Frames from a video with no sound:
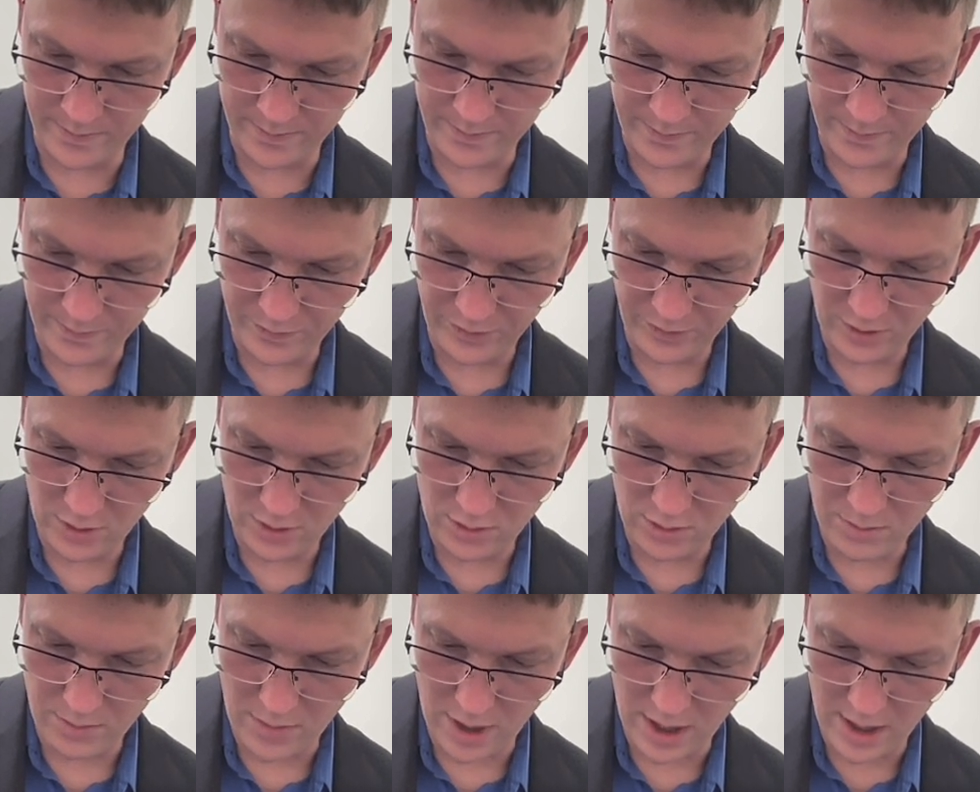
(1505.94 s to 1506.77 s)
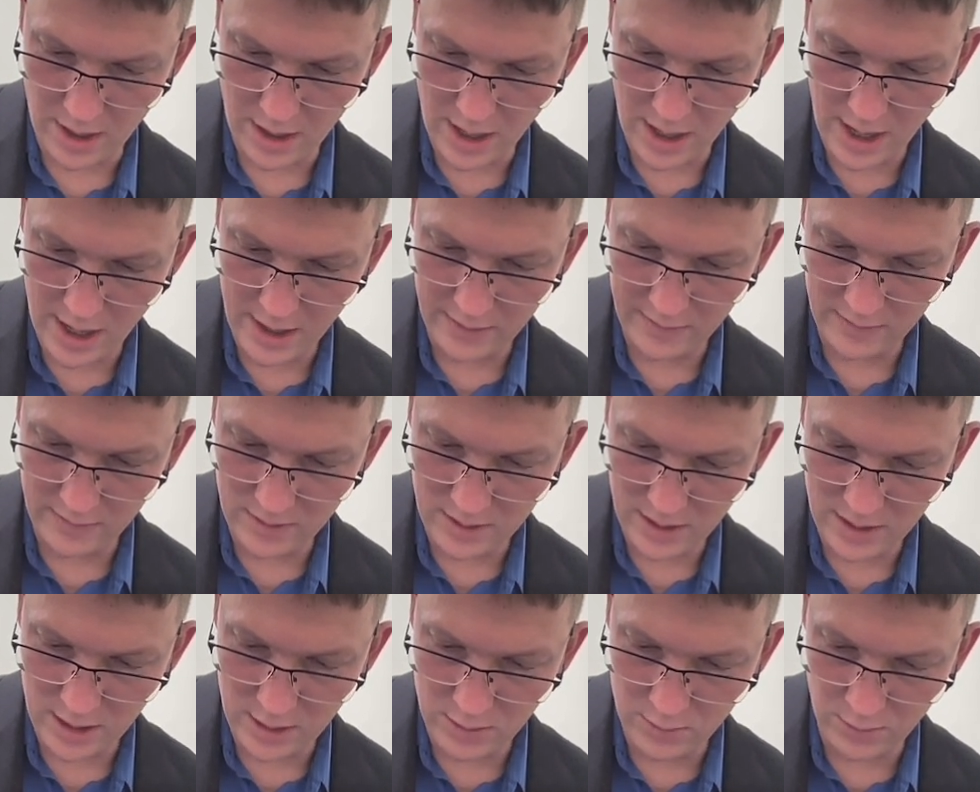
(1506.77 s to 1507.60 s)
So my x
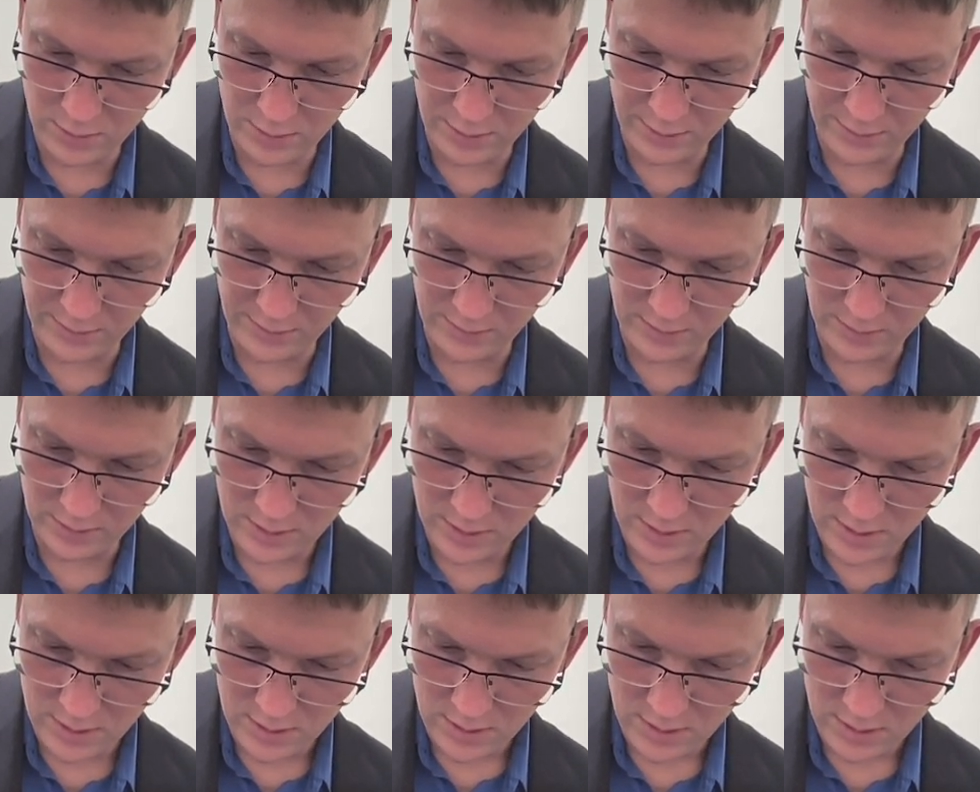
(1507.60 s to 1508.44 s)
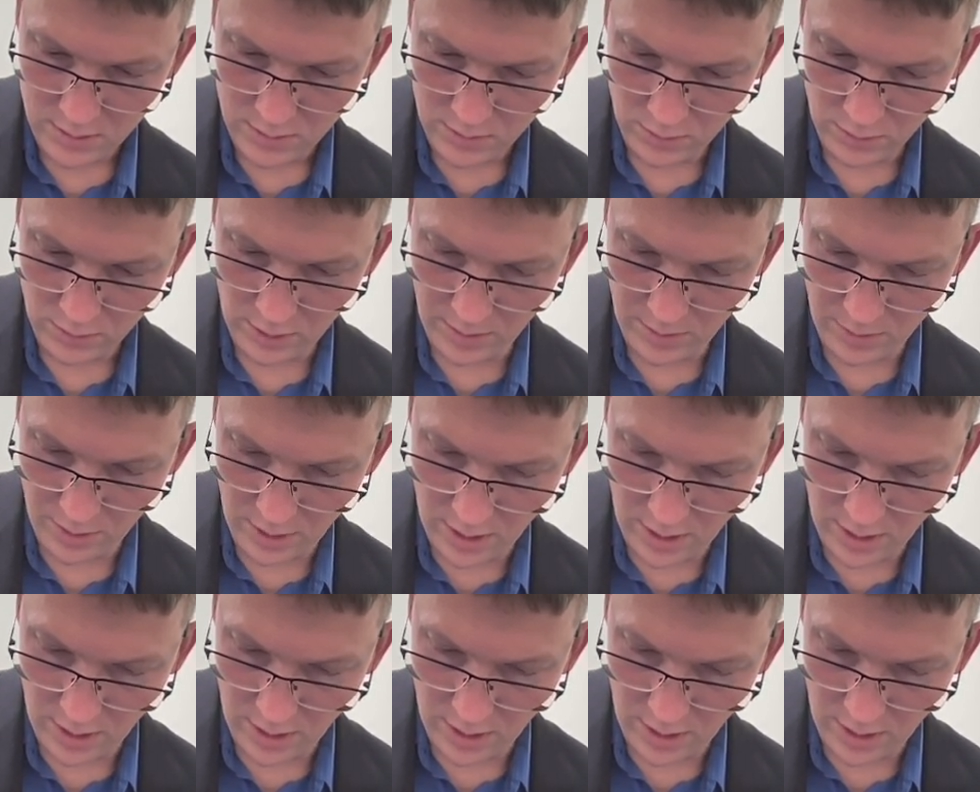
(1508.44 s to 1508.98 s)
equals, we're going to put it